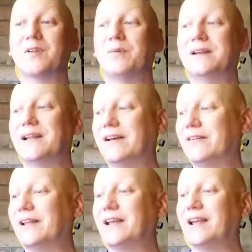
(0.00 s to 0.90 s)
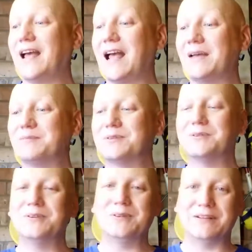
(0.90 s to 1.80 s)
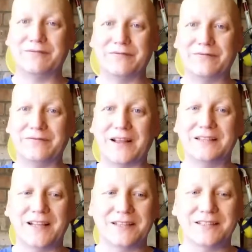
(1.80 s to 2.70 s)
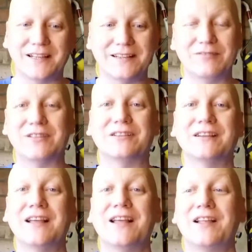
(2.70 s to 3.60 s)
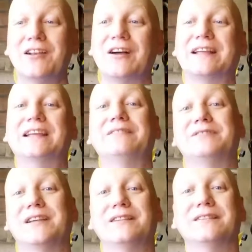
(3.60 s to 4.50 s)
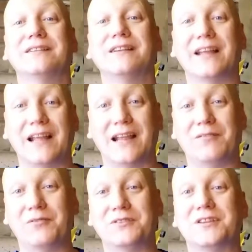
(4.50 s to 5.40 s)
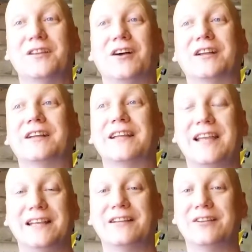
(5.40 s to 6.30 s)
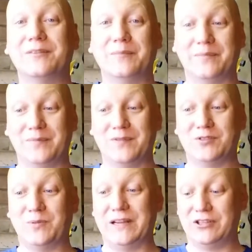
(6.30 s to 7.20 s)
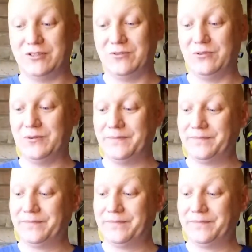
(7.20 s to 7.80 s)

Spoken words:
Went down there, absolutely fantastic. It was like Keith said, it was like a kid in a sweet store.